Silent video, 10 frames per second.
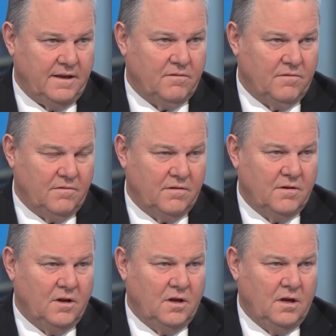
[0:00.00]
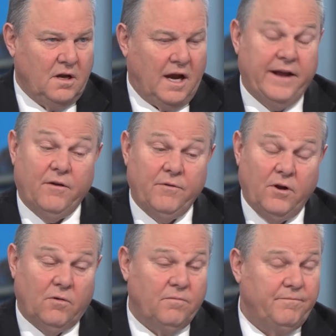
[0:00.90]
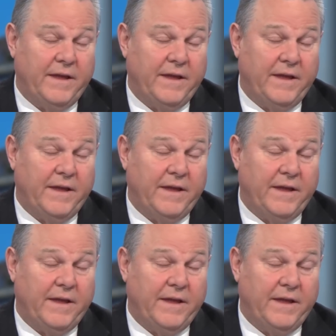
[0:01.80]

you think, think, this was China? I don't know.